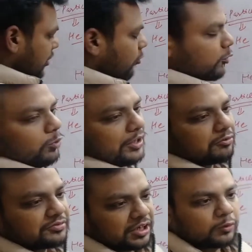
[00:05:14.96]
or 2
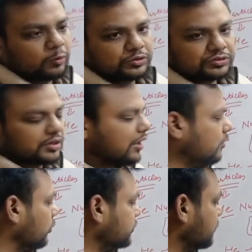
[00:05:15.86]
electrons are
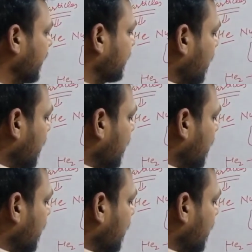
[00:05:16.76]
lost by